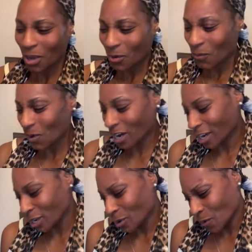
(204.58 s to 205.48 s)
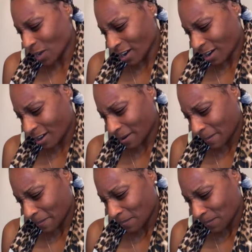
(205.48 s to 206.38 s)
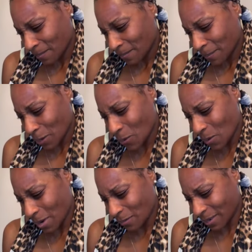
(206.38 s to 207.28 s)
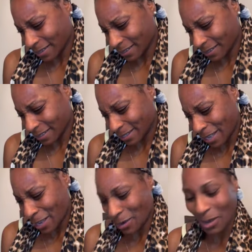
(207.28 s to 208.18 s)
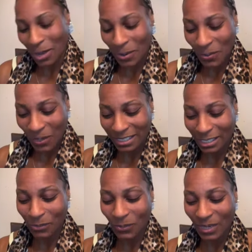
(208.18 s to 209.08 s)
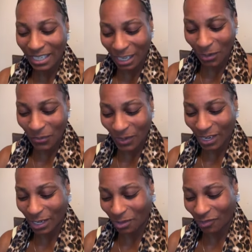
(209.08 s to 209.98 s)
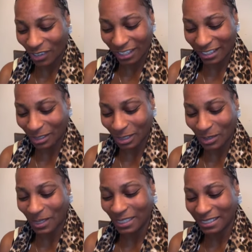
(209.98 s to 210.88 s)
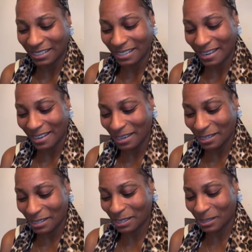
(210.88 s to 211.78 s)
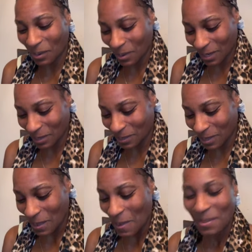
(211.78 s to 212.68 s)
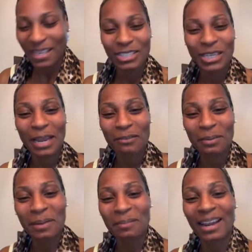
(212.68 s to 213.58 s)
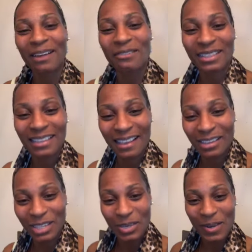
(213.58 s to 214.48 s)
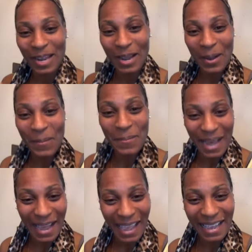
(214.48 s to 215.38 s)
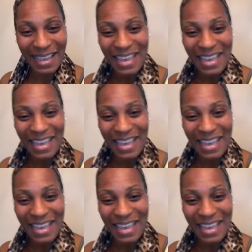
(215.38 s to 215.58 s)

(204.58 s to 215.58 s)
where you were, who it was, and uh, it says when and where. You fill in those questions. And it is so cute because you can't remember everything and then you can go back